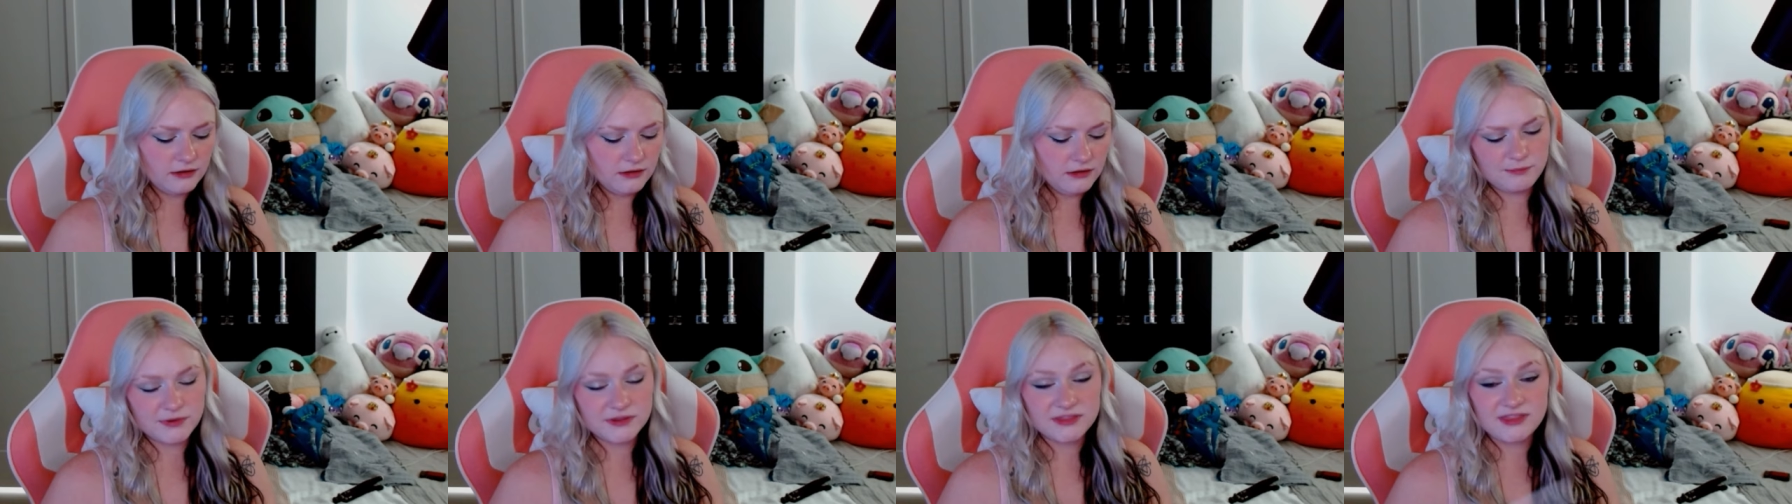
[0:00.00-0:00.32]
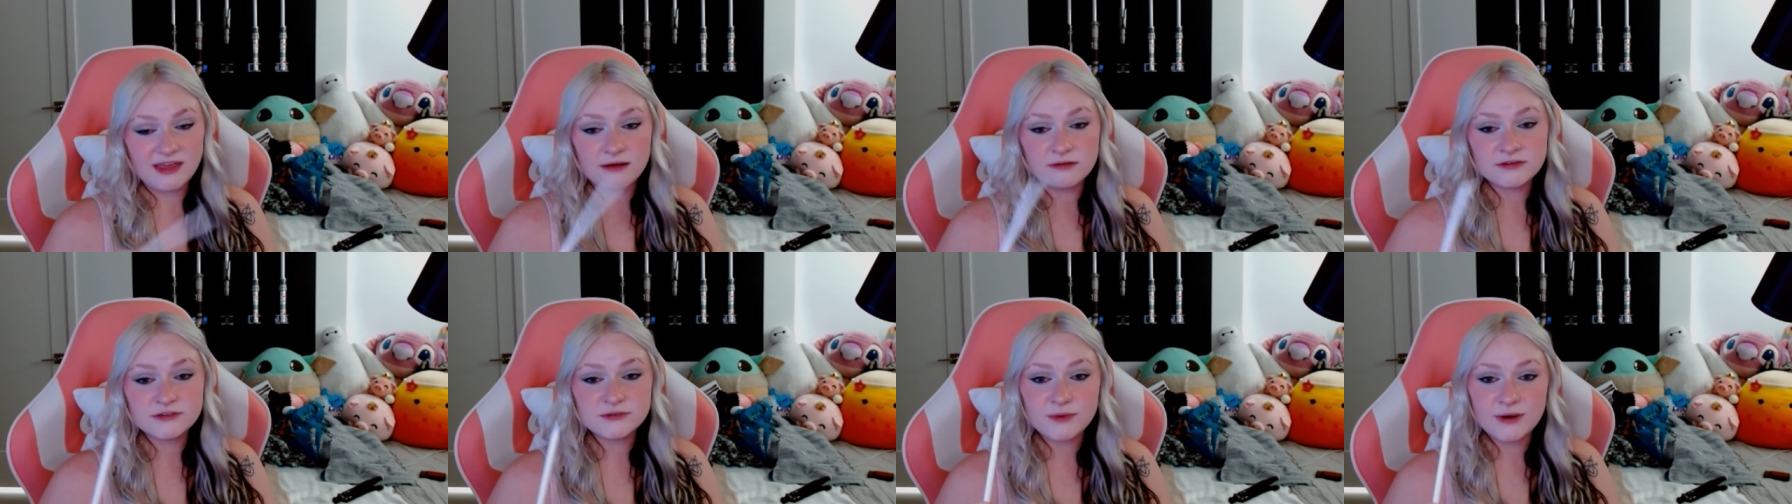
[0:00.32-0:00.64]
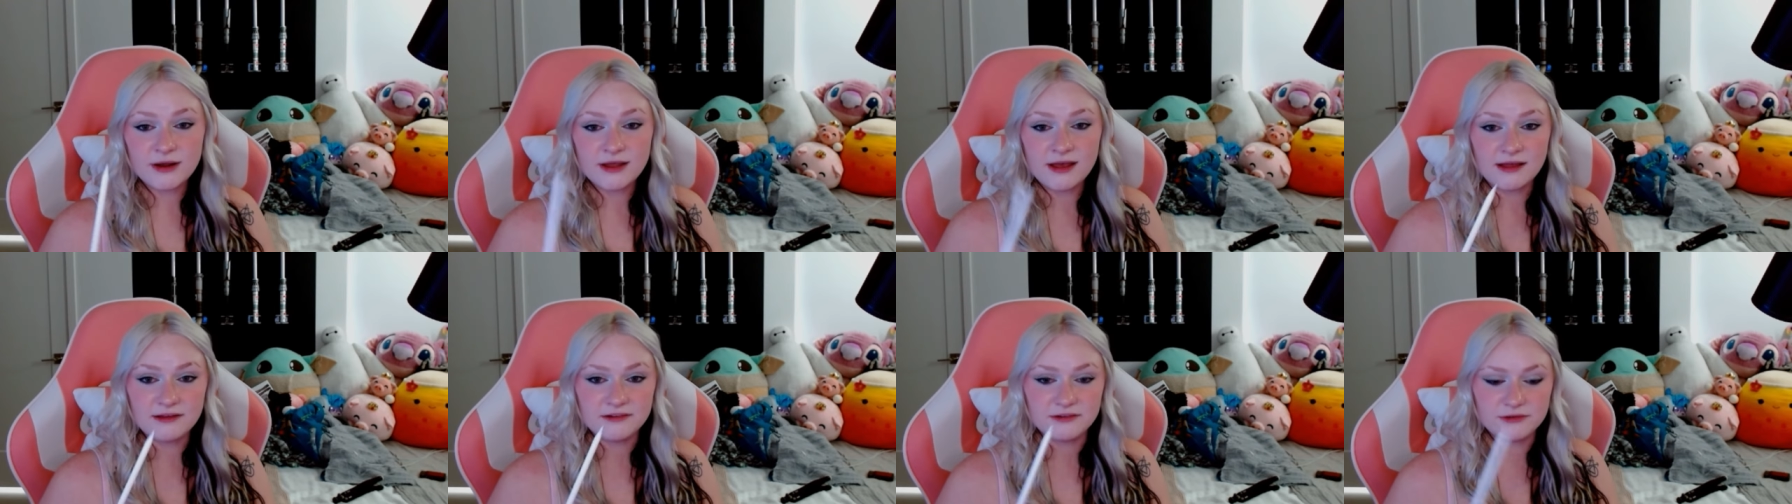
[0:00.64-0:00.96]
But that was where
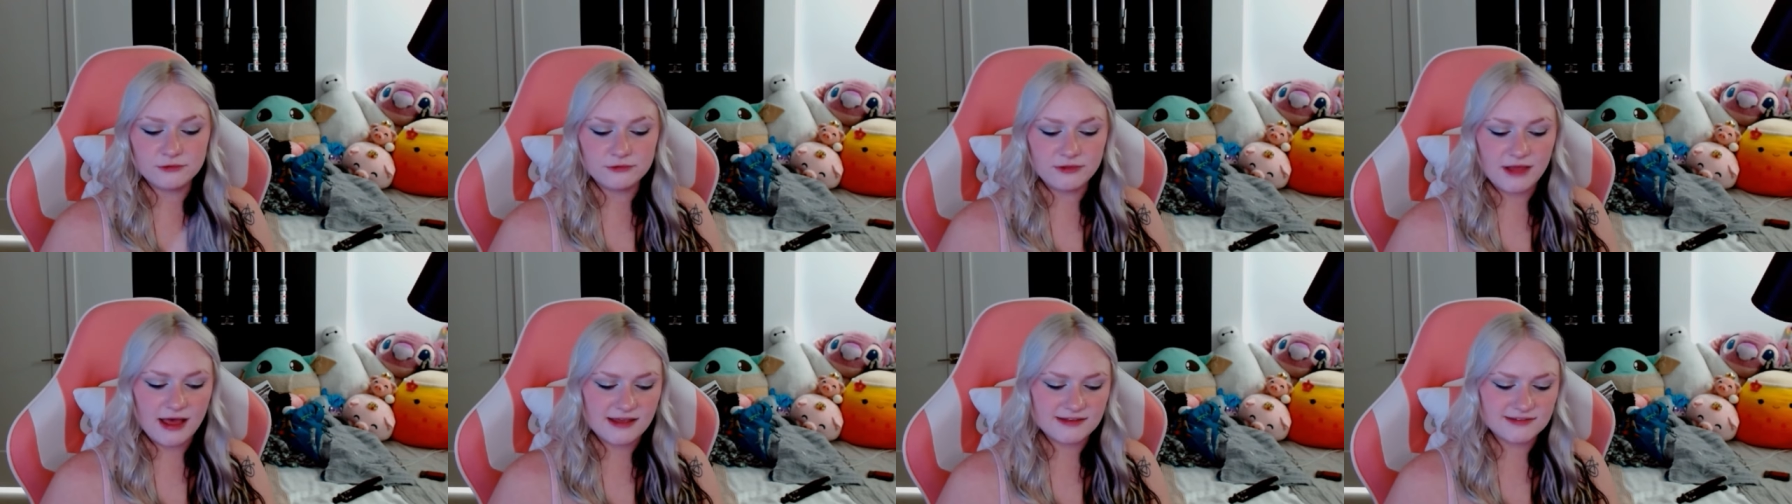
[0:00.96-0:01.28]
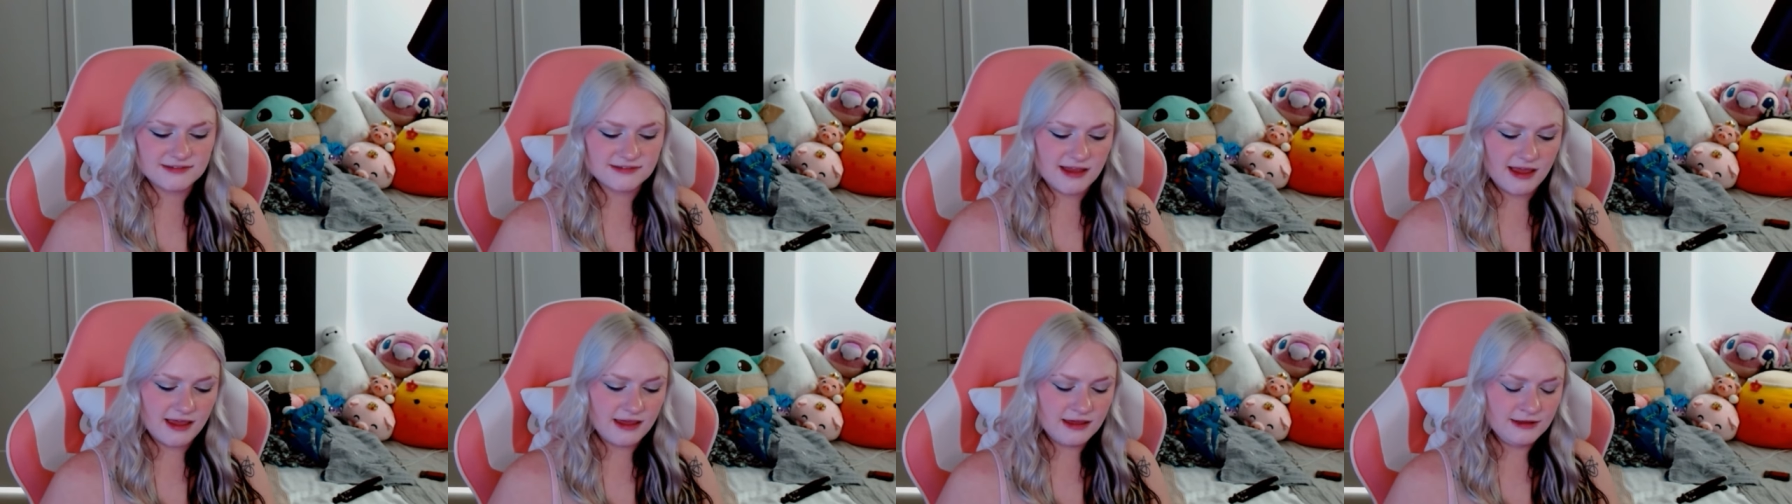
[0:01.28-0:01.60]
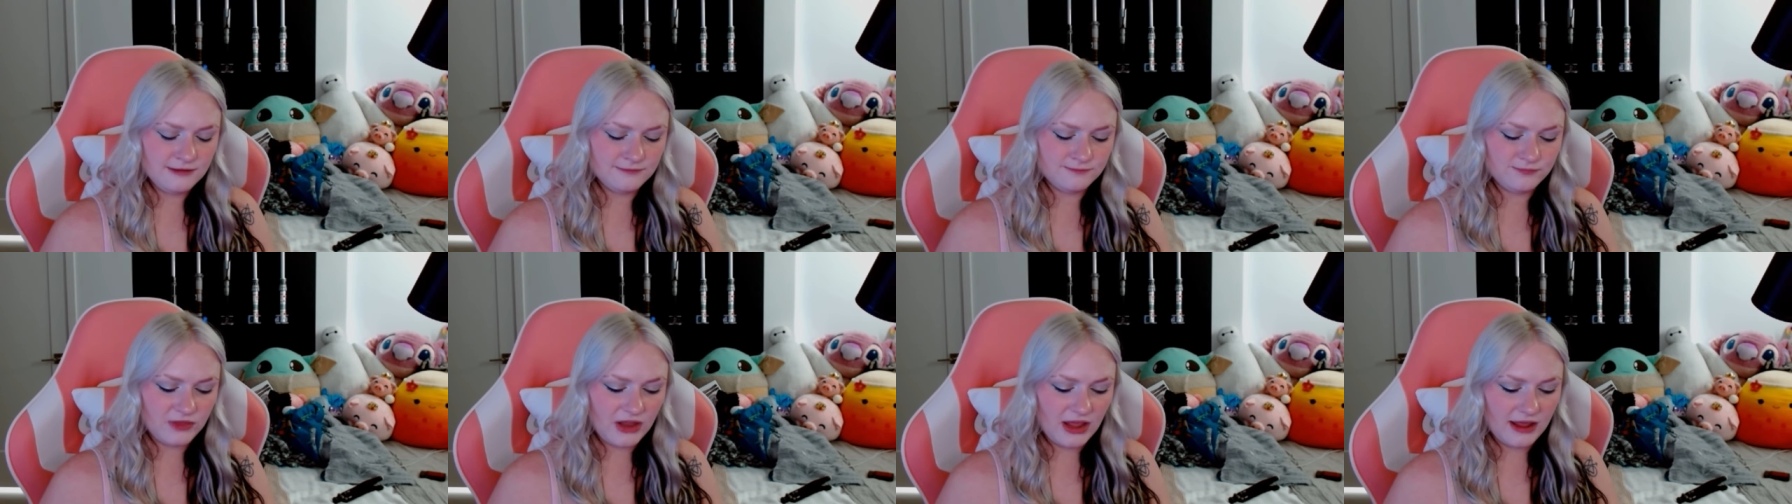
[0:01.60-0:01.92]
I got to last
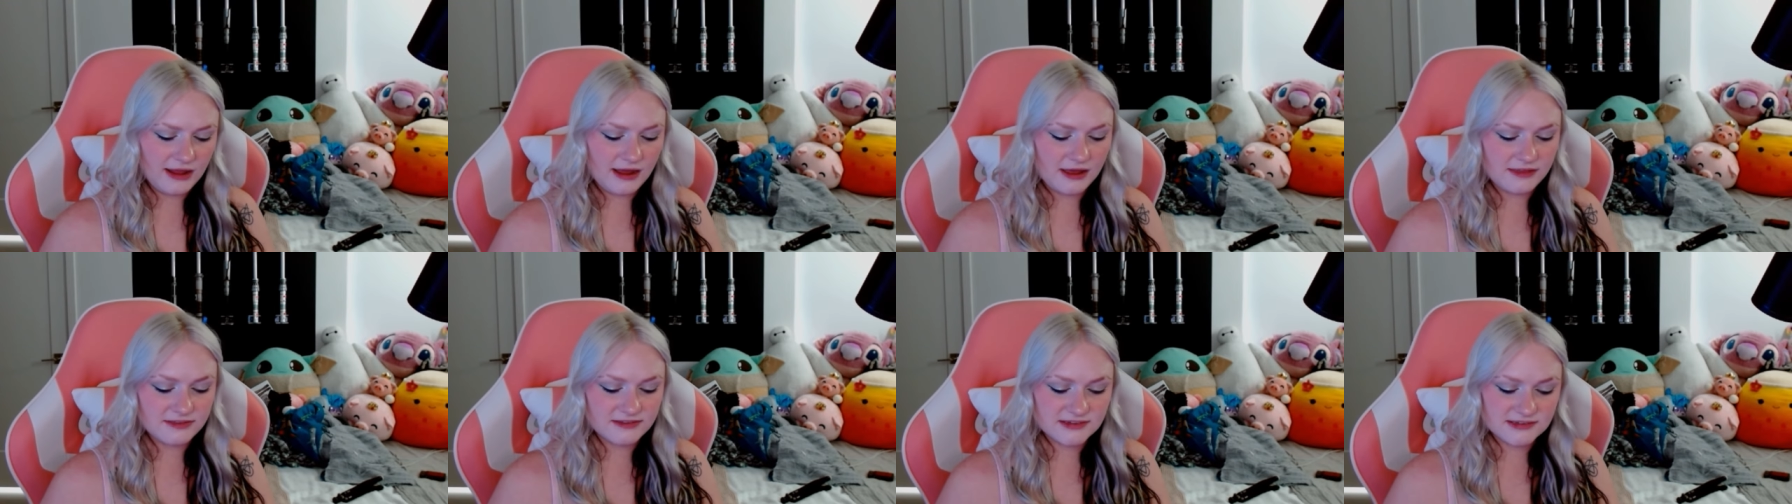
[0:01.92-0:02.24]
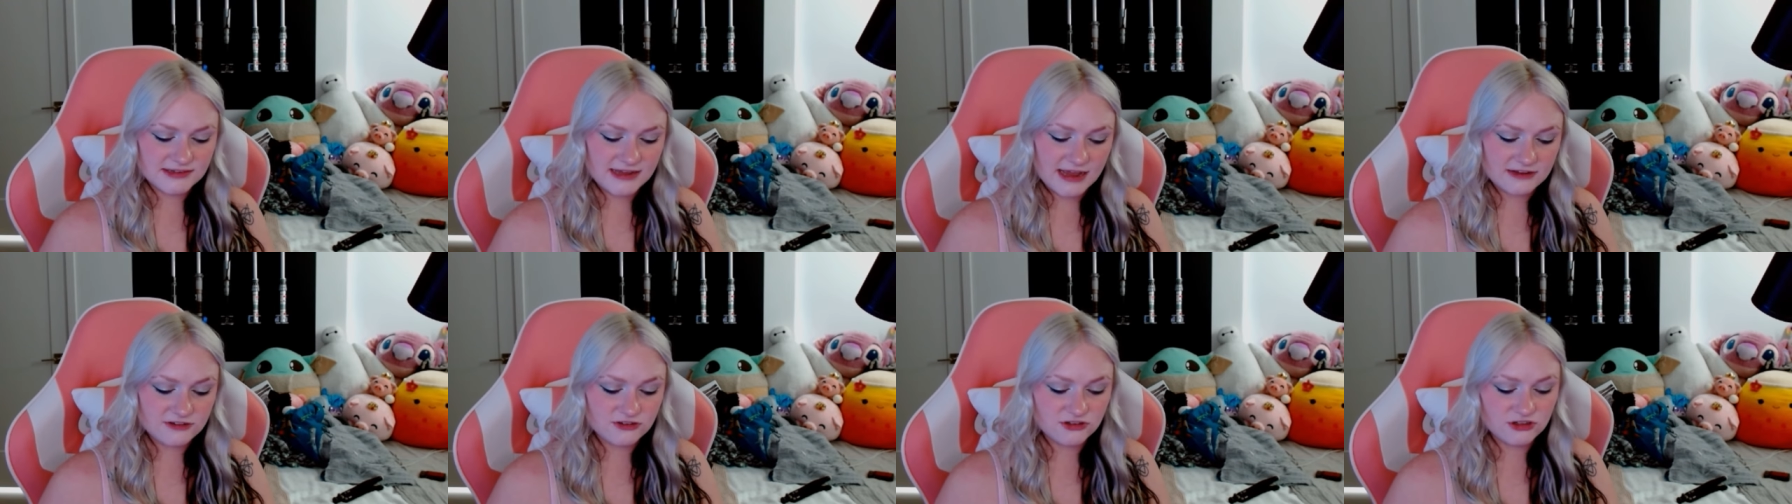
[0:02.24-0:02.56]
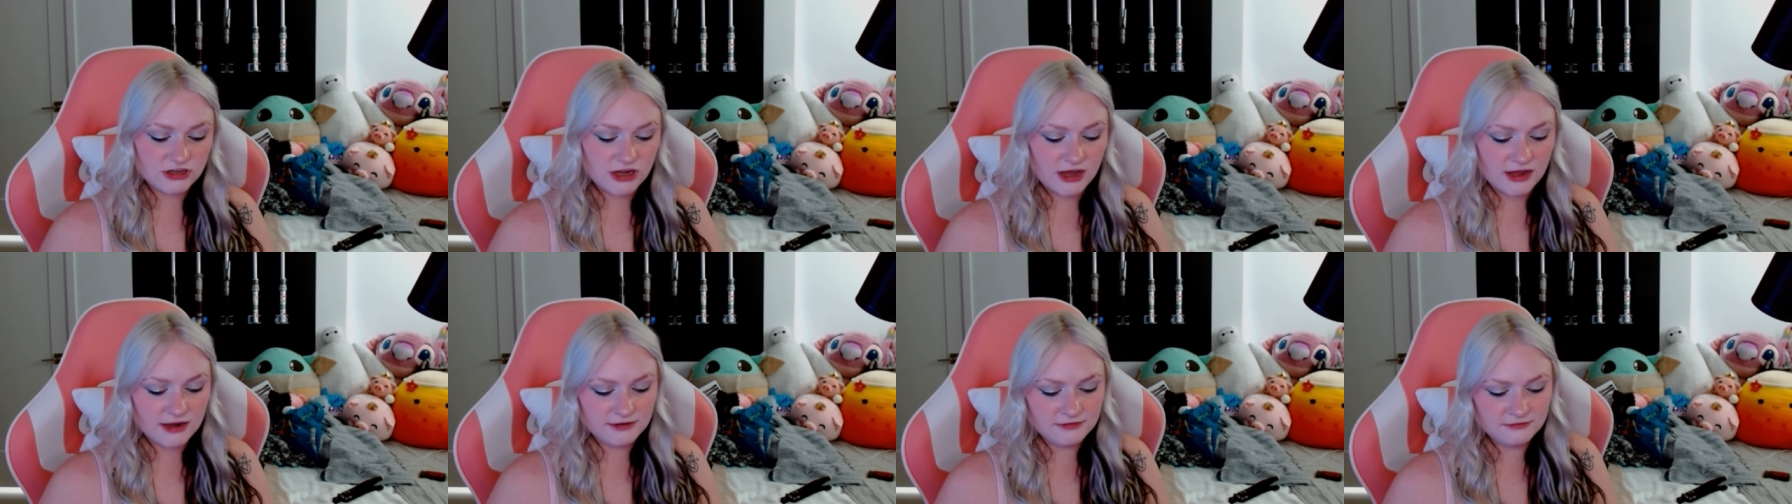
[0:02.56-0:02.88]
night. I got sketch
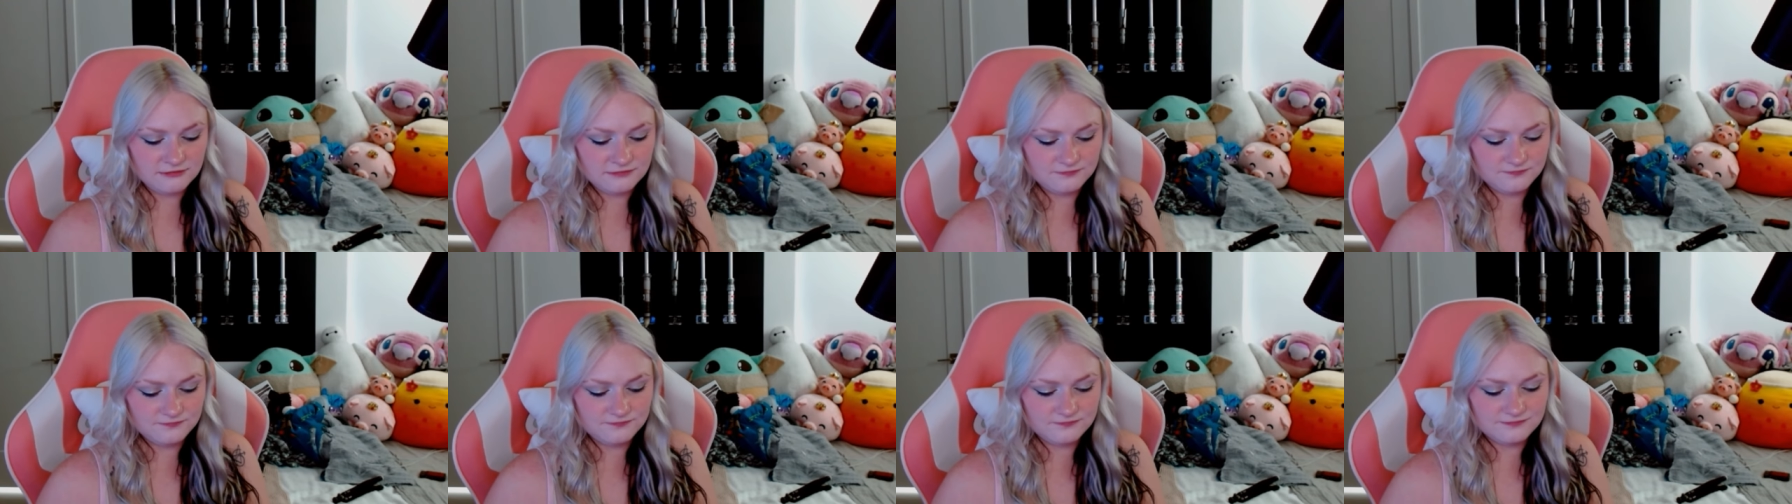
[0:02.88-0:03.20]
done.